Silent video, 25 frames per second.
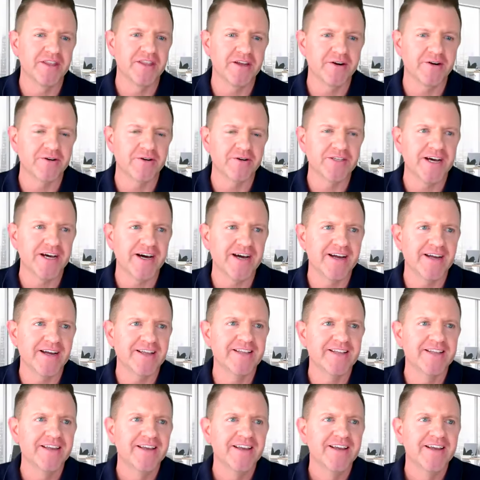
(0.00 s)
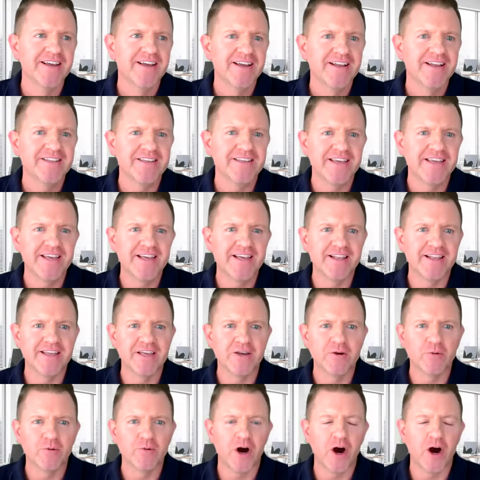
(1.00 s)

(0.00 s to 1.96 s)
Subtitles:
that are tied to Healy.